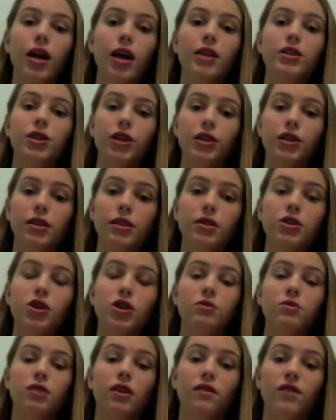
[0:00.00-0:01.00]
It's a good thing the
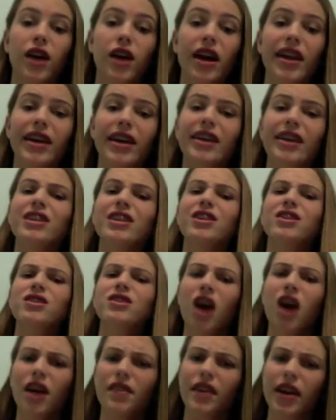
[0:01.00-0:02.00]
show was on a Friday, and
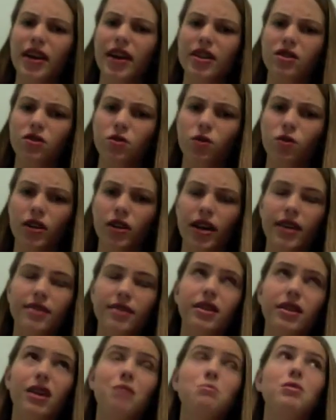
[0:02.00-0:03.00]
not that I had school the
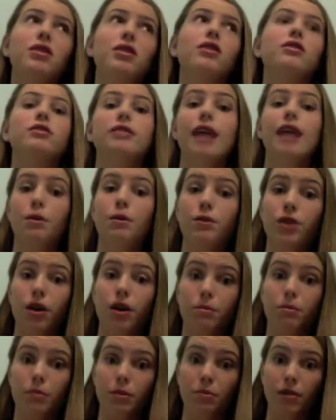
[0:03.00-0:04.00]
next day because that would
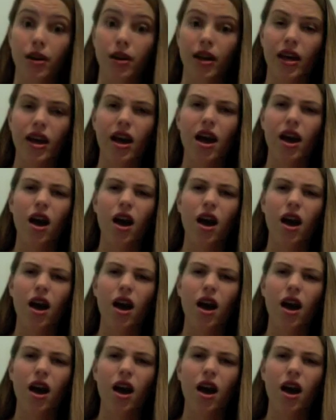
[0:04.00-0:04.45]
not be pretty.